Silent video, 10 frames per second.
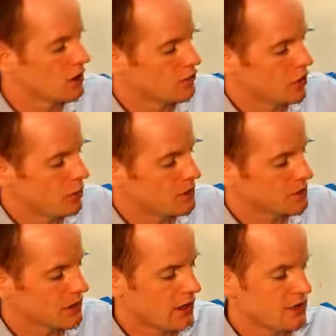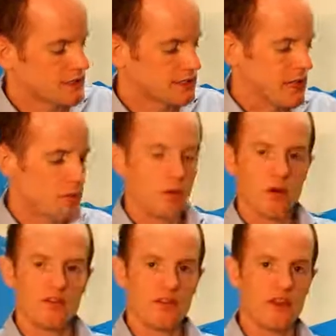The rope inside is a
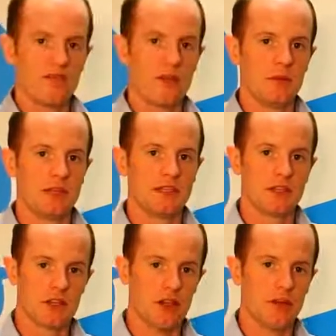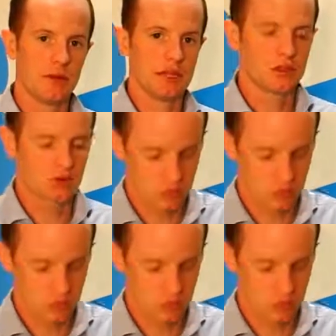10.5mm Kern mantle